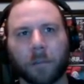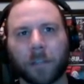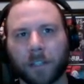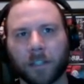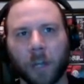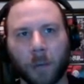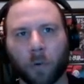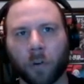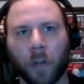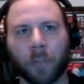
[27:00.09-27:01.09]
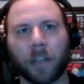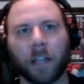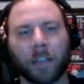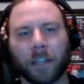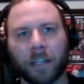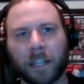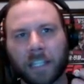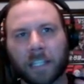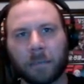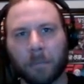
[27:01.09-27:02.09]
and this is Double or Nothing. I think it
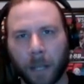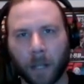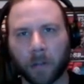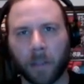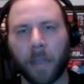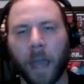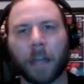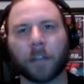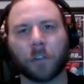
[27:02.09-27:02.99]
needs to be bigger than that.